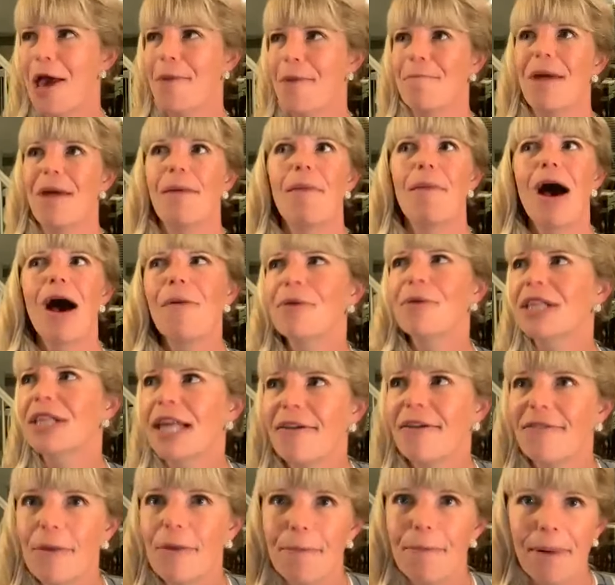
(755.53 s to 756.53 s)
my mom would
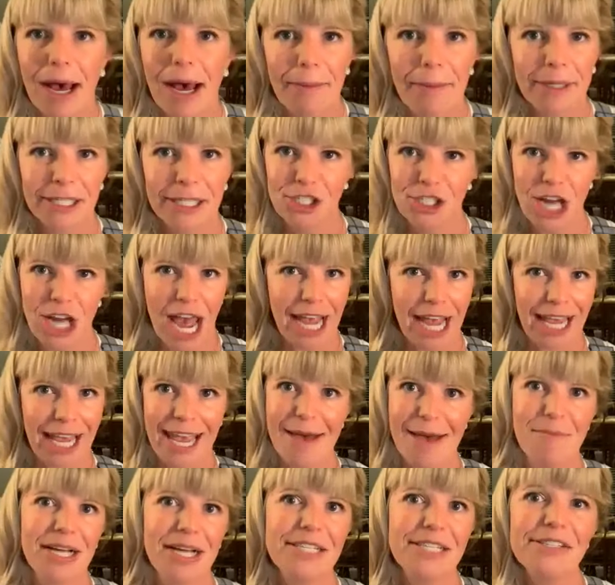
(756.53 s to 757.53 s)
love a bomber
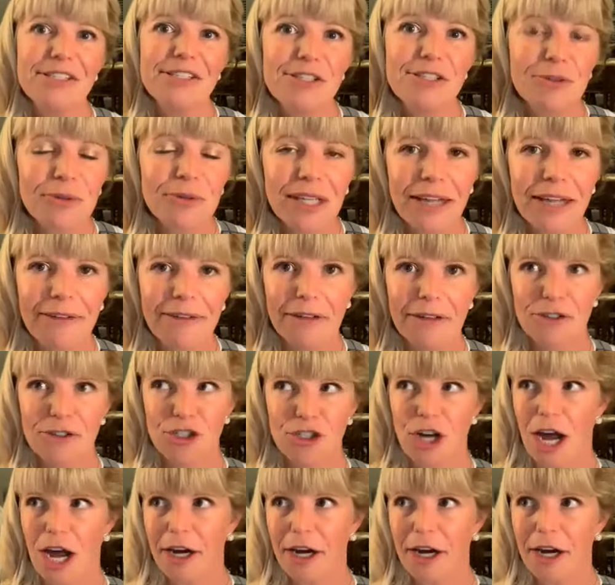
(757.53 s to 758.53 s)
jacket, my sister would love those
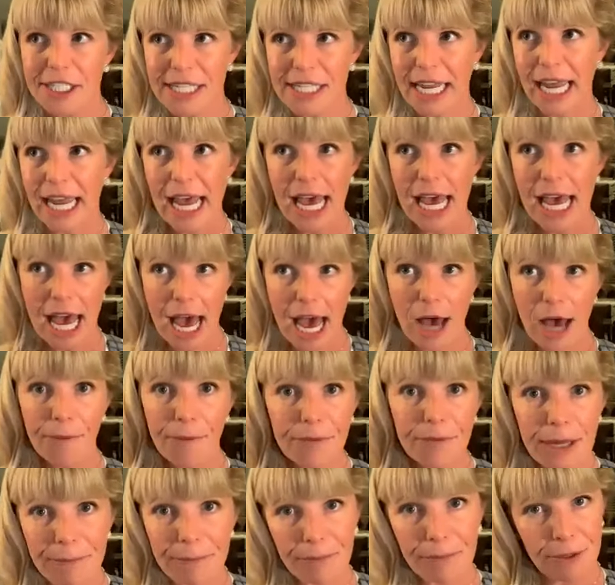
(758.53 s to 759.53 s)
joggers, like help
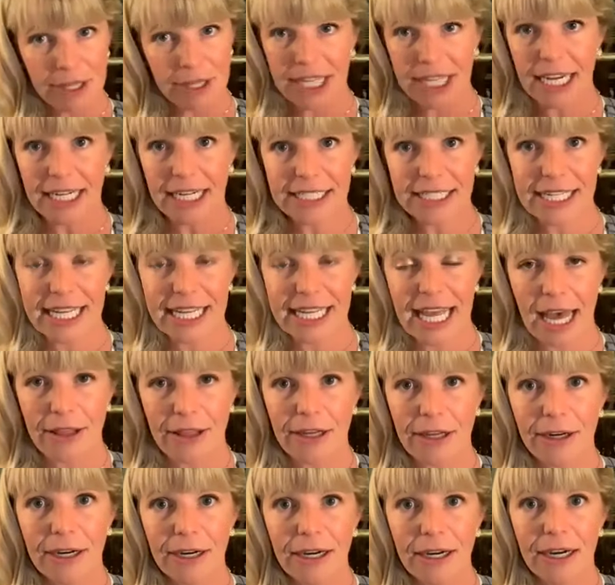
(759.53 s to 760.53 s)
them put that
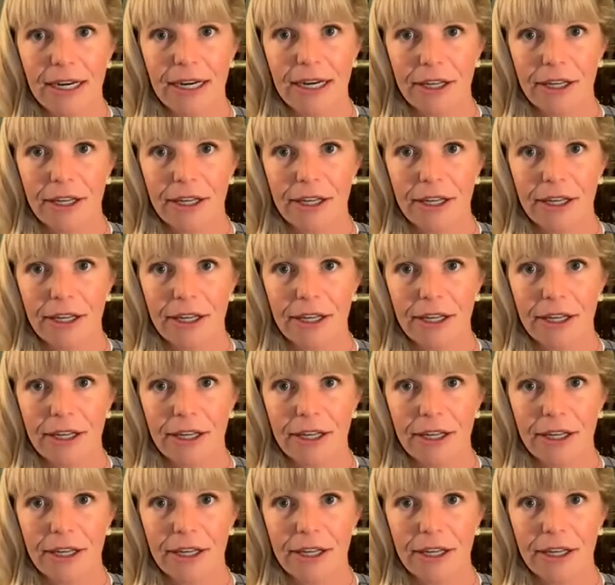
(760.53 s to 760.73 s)
together,